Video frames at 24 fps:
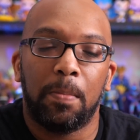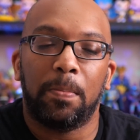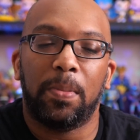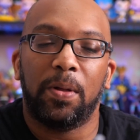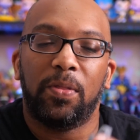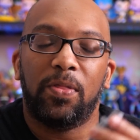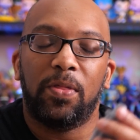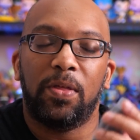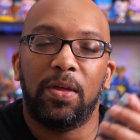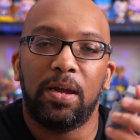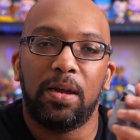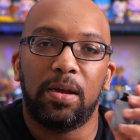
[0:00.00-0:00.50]

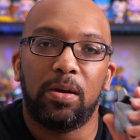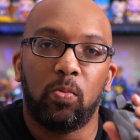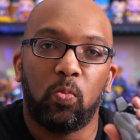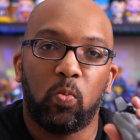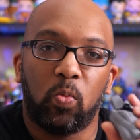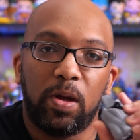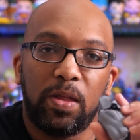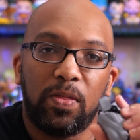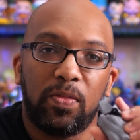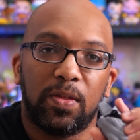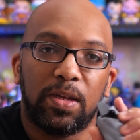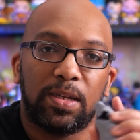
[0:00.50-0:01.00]
But then
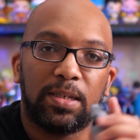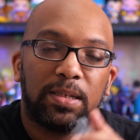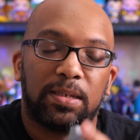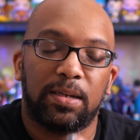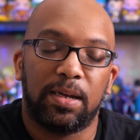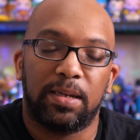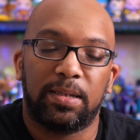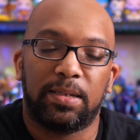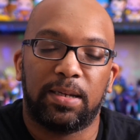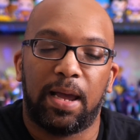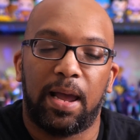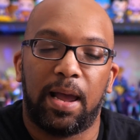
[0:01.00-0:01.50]
when this
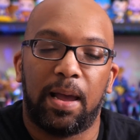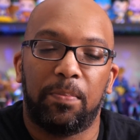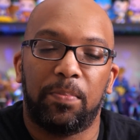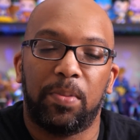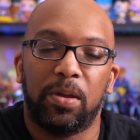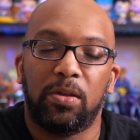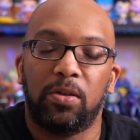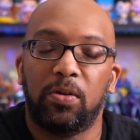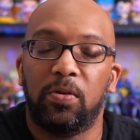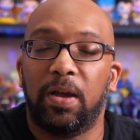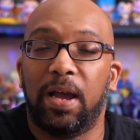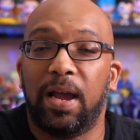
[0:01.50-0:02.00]
does
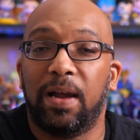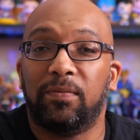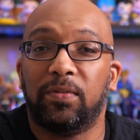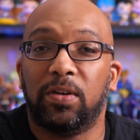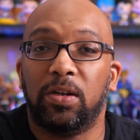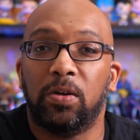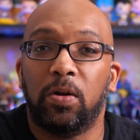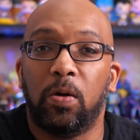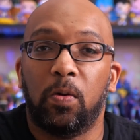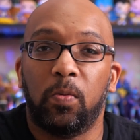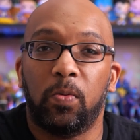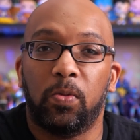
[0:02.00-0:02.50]
happen, you have
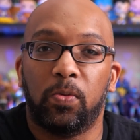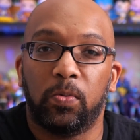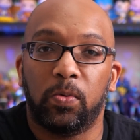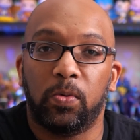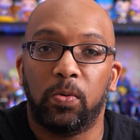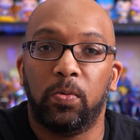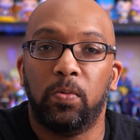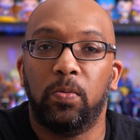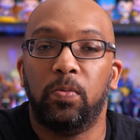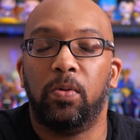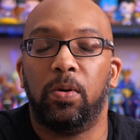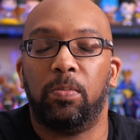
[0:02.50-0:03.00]
to go
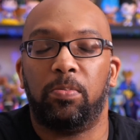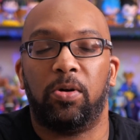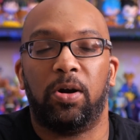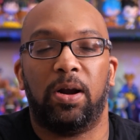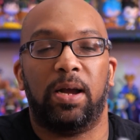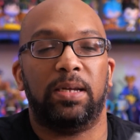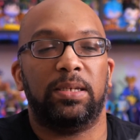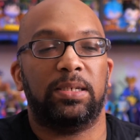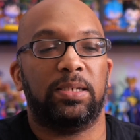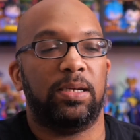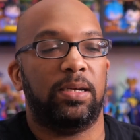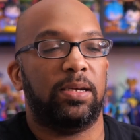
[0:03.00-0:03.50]
through the
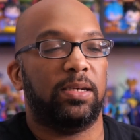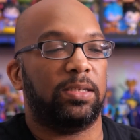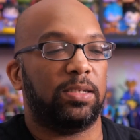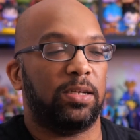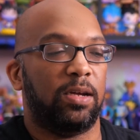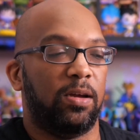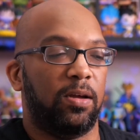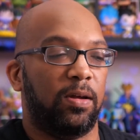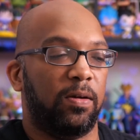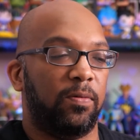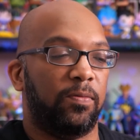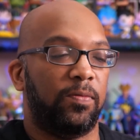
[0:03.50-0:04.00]
process
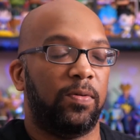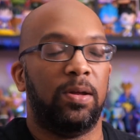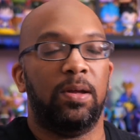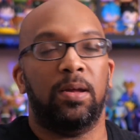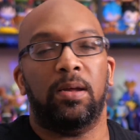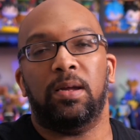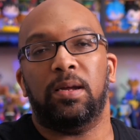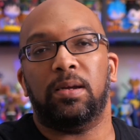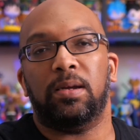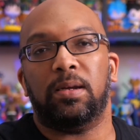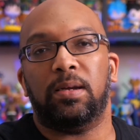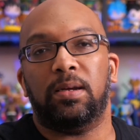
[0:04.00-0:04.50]
of
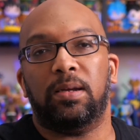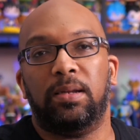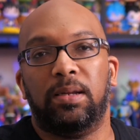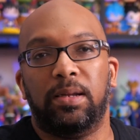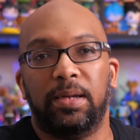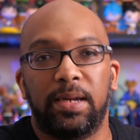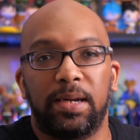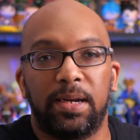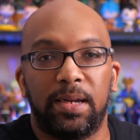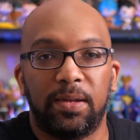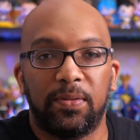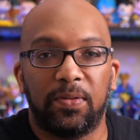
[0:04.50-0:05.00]

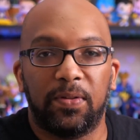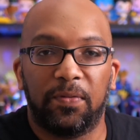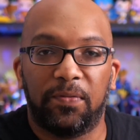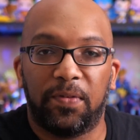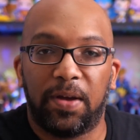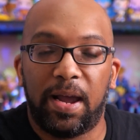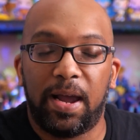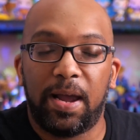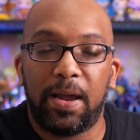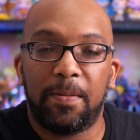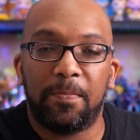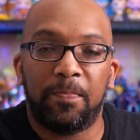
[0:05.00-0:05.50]
cleaning the
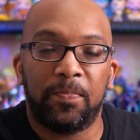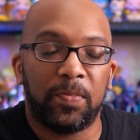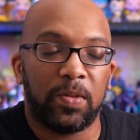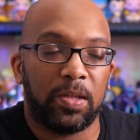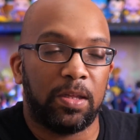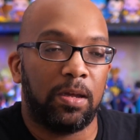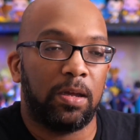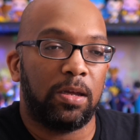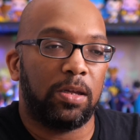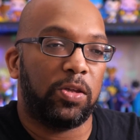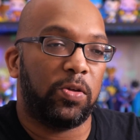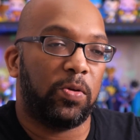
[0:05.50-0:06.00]
vat,
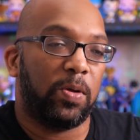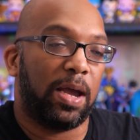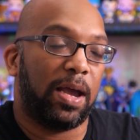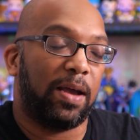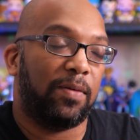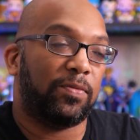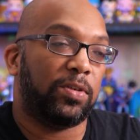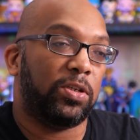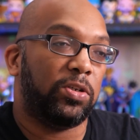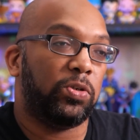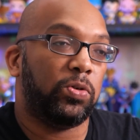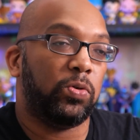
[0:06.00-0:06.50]
you
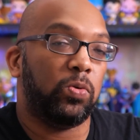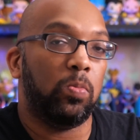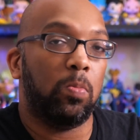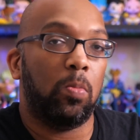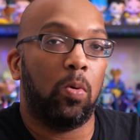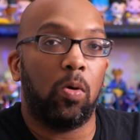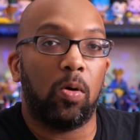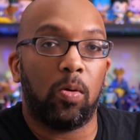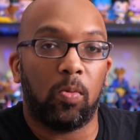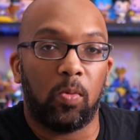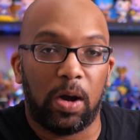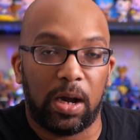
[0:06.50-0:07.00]
have to do
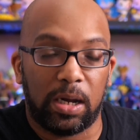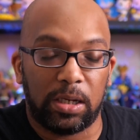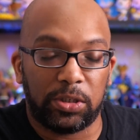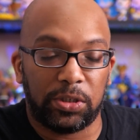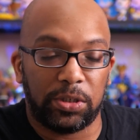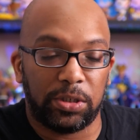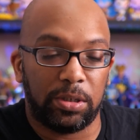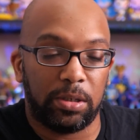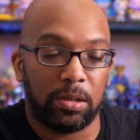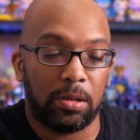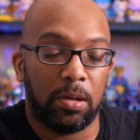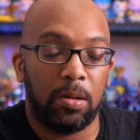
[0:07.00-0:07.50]
more
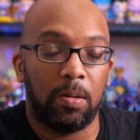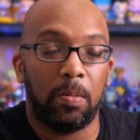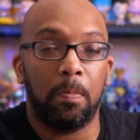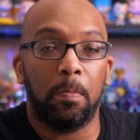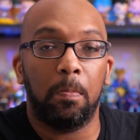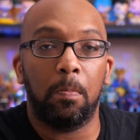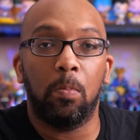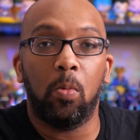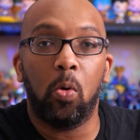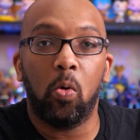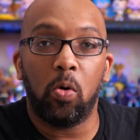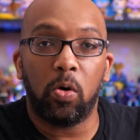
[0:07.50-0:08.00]
washing,
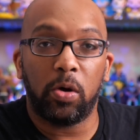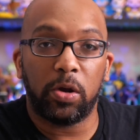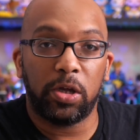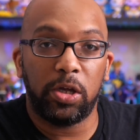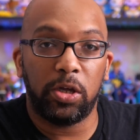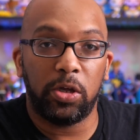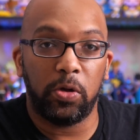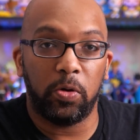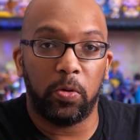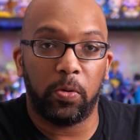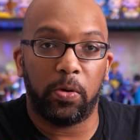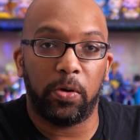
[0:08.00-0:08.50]
more
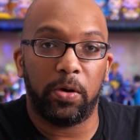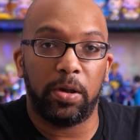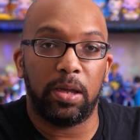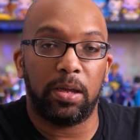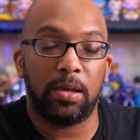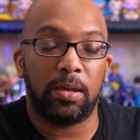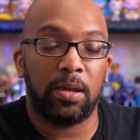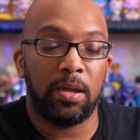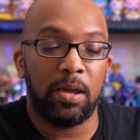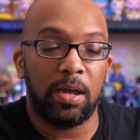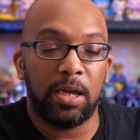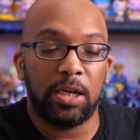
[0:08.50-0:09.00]

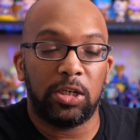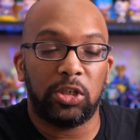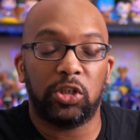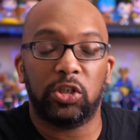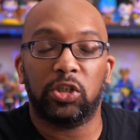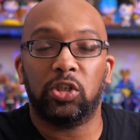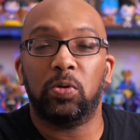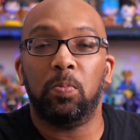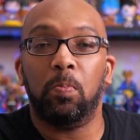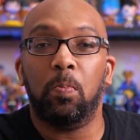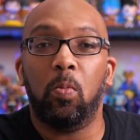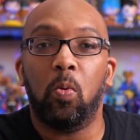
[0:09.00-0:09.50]
curing,
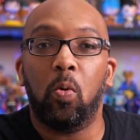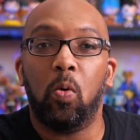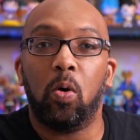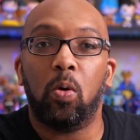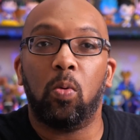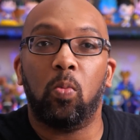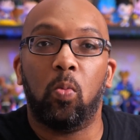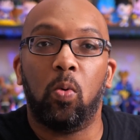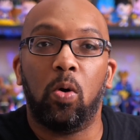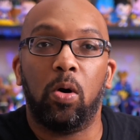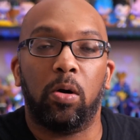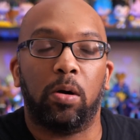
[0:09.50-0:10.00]
just
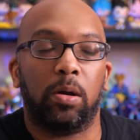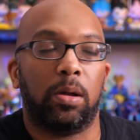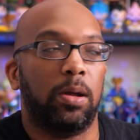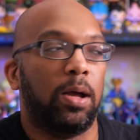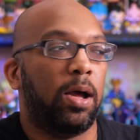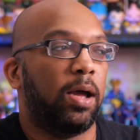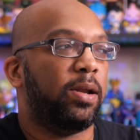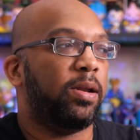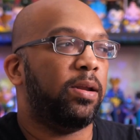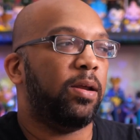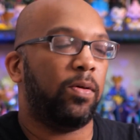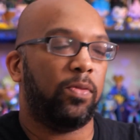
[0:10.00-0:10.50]
more work,
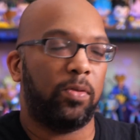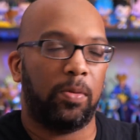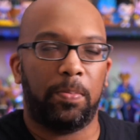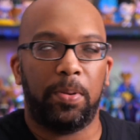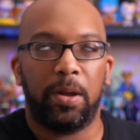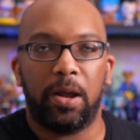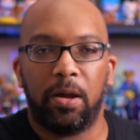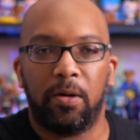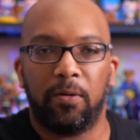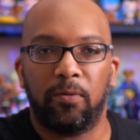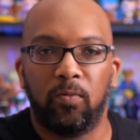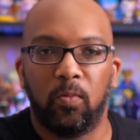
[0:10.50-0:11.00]
another
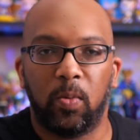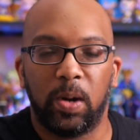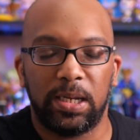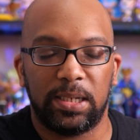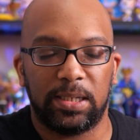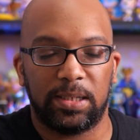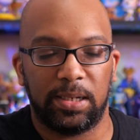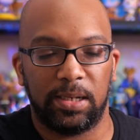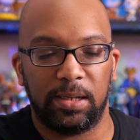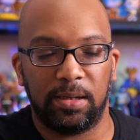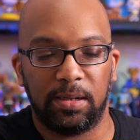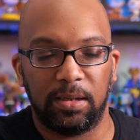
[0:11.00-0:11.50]
pair of
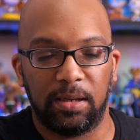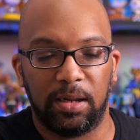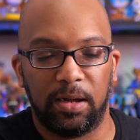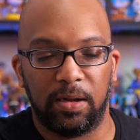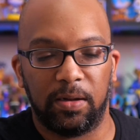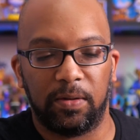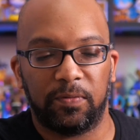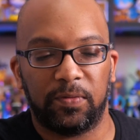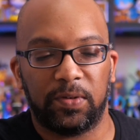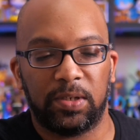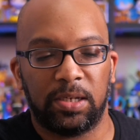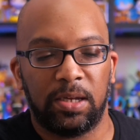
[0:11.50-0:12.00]
wasted
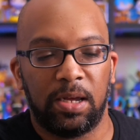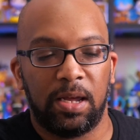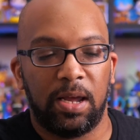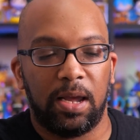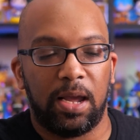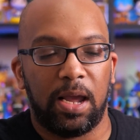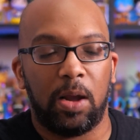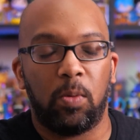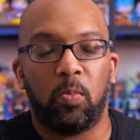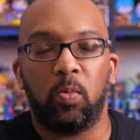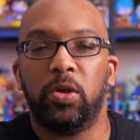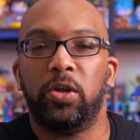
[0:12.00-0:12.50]
gloves.
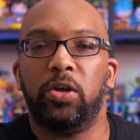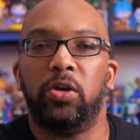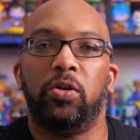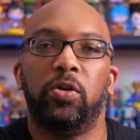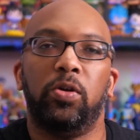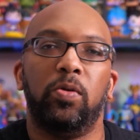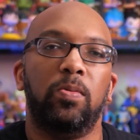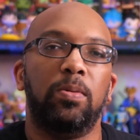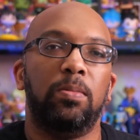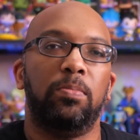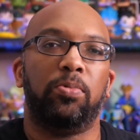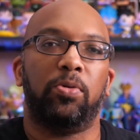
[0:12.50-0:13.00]
And when you're
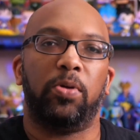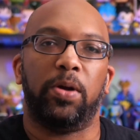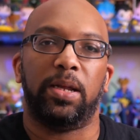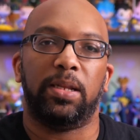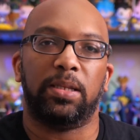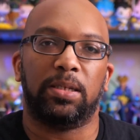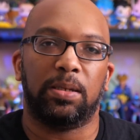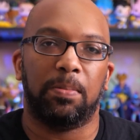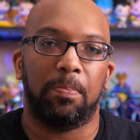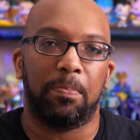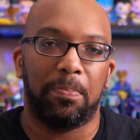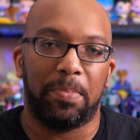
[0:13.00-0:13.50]
doing
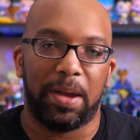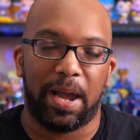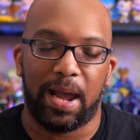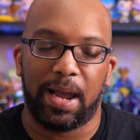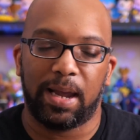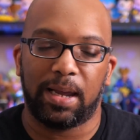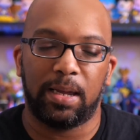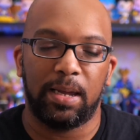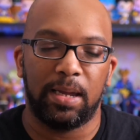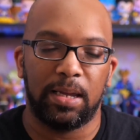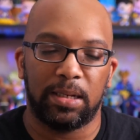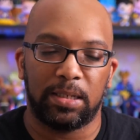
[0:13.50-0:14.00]
prints
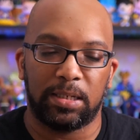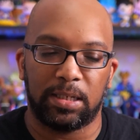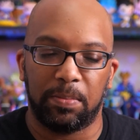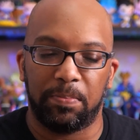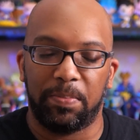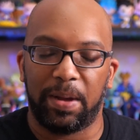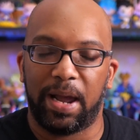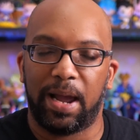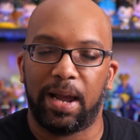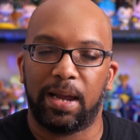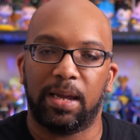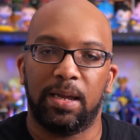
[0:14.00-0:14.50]
back to
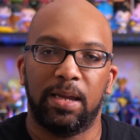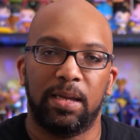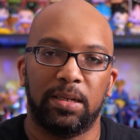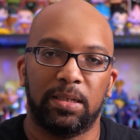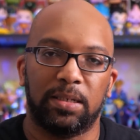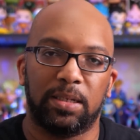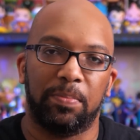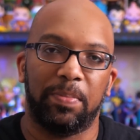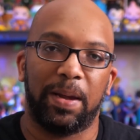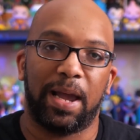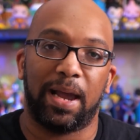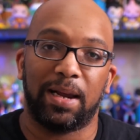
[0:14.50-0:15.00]
back
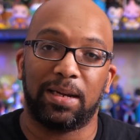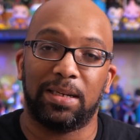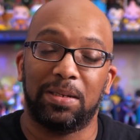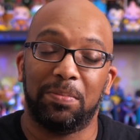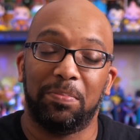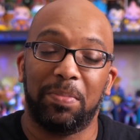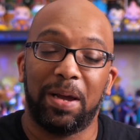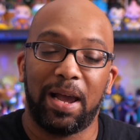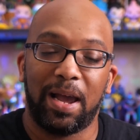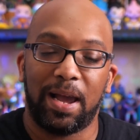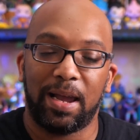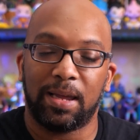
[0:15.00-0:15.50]
to back
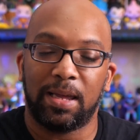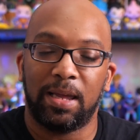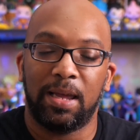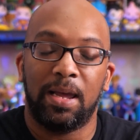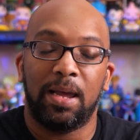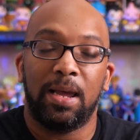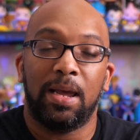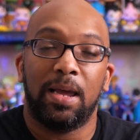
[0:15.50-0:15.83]
to back,